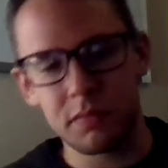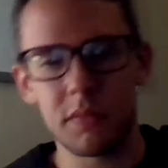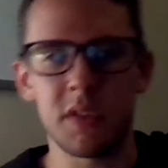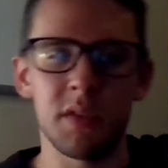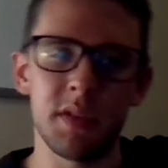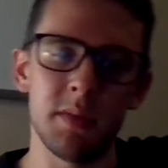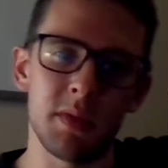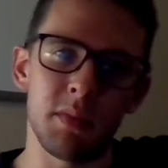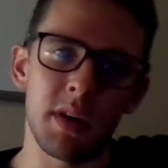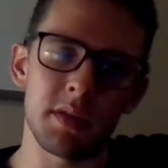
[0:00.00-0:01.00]
So it seems
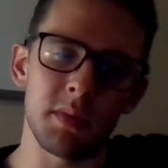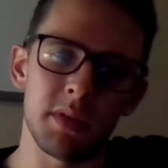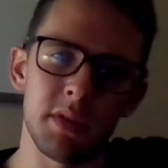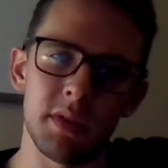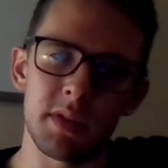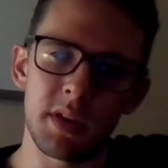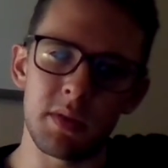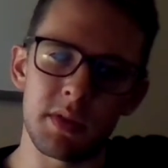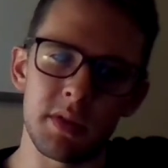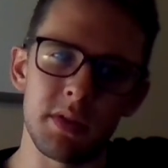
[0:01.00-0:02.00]
impossible to
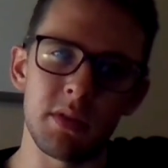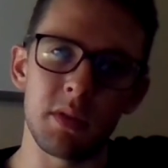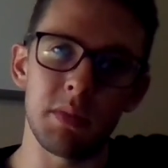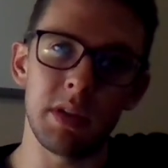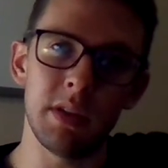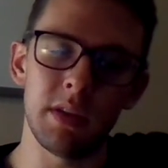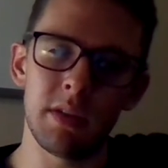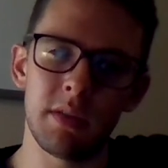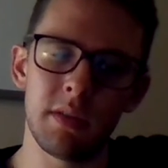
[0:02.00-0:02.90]
distinguish the two completely.